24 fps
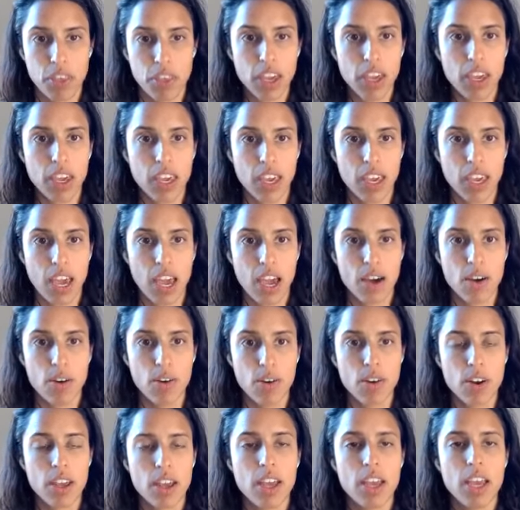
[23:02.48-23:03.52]
the thinking
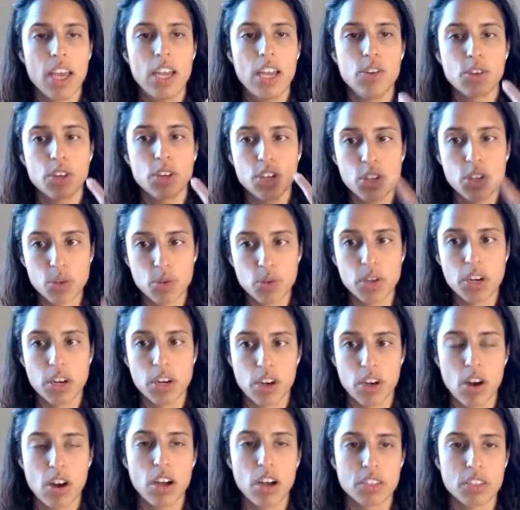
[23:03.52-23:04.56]
out and you can do it in
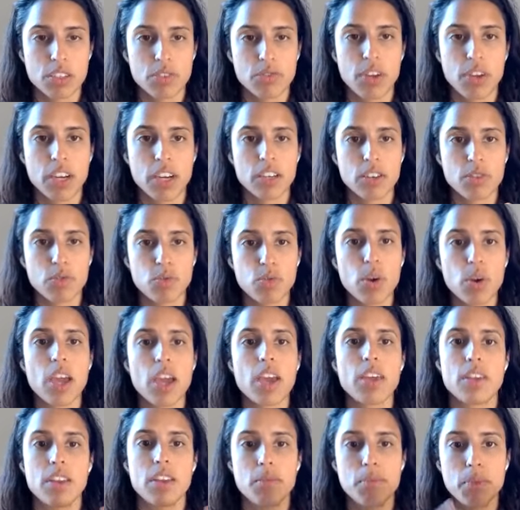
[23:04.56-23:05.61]
a cost effective
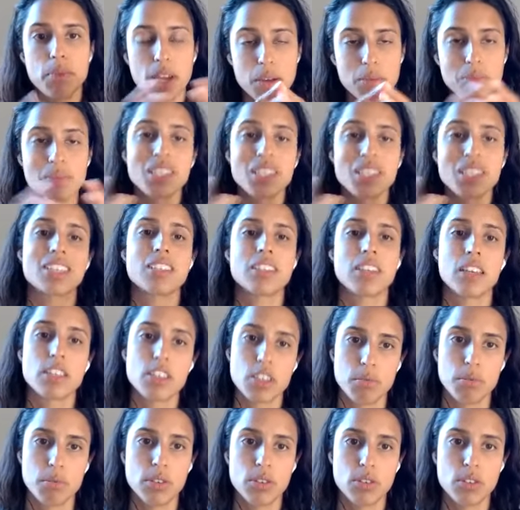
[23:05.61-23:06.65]
way, then it becomes
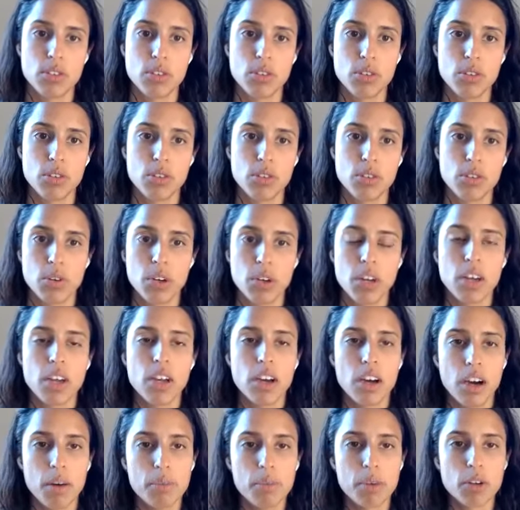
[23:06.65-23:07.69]
accessible to
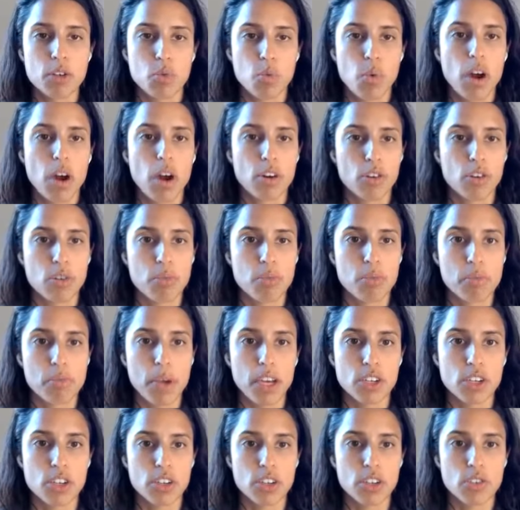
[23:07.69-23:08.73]
a much wider group of
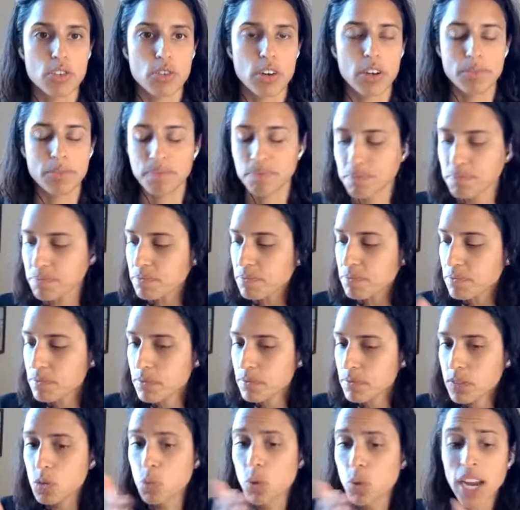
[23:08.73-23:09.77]
patients, right?
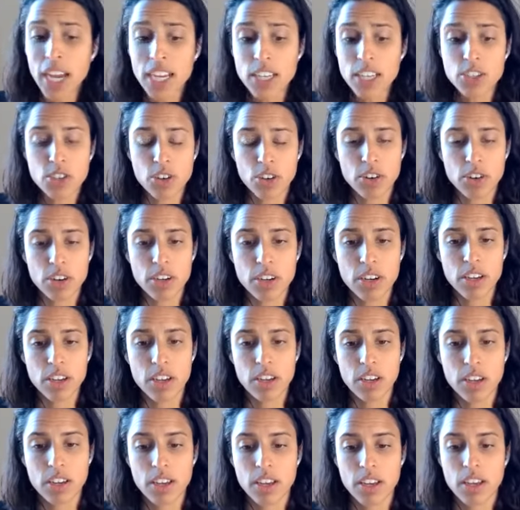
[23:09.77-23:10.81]
When I started
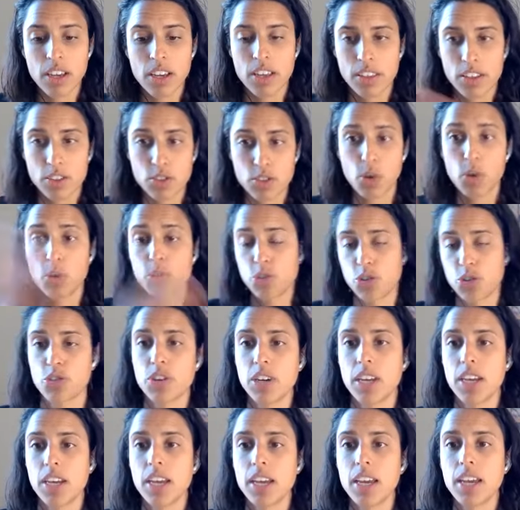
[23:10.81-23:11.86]
this whole
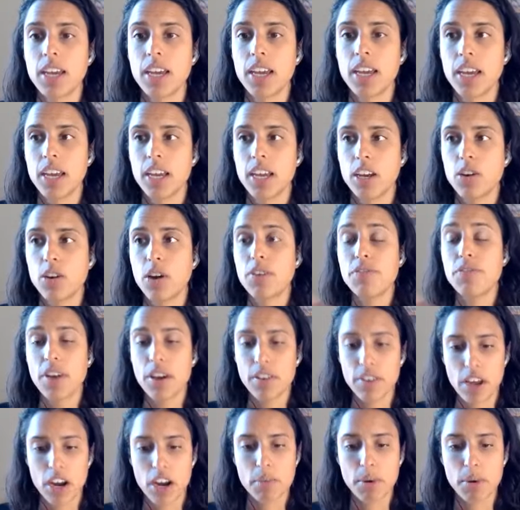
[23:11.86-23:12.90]
journey, you know, I
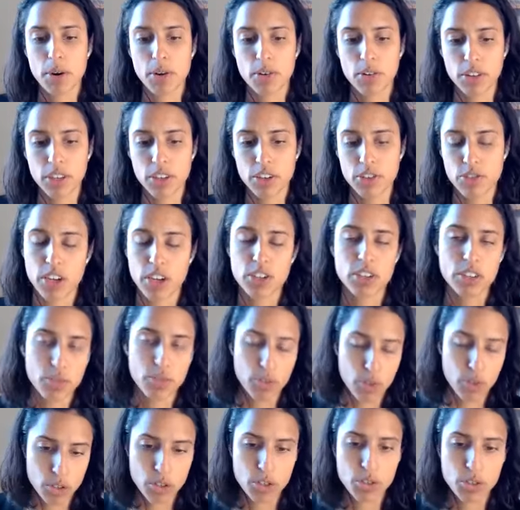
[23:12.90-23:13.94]
found out about early introduction,
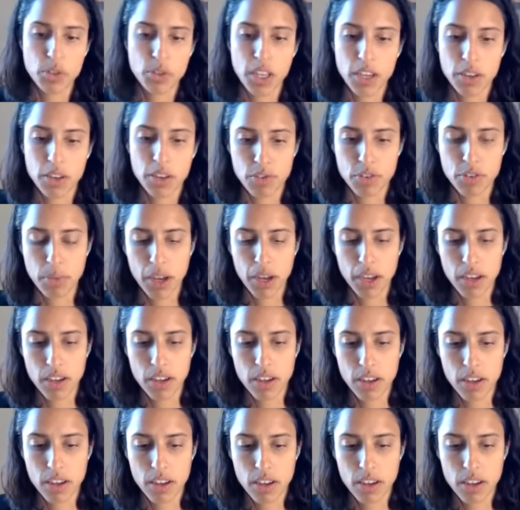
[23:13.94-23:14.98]
of course, too late for
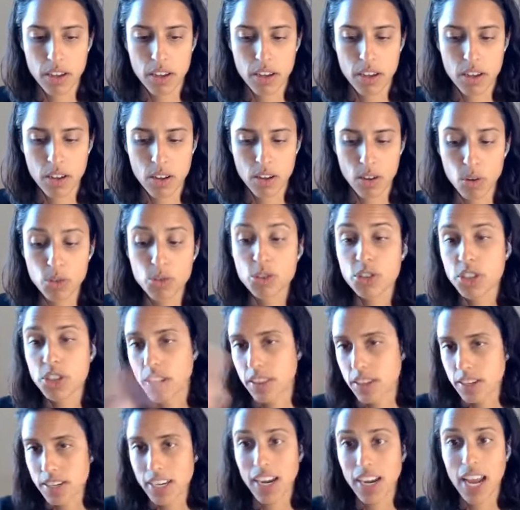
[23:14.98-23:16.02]
my older
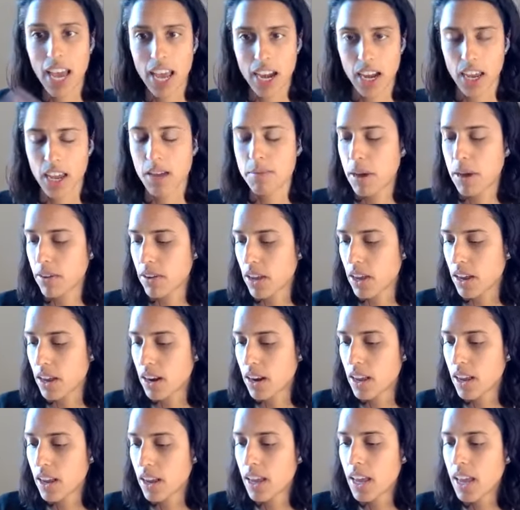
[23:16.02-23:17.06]
son. The data hadn't come out yet.
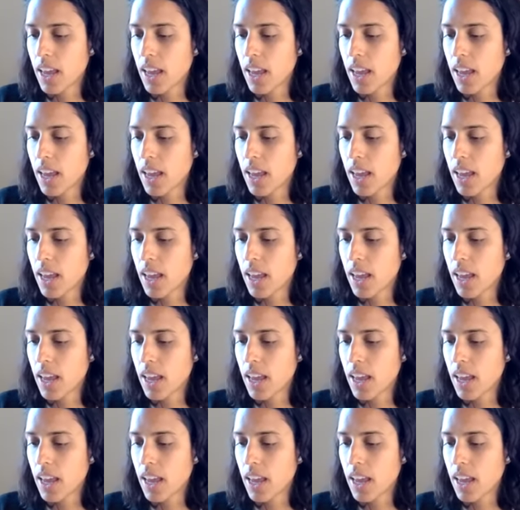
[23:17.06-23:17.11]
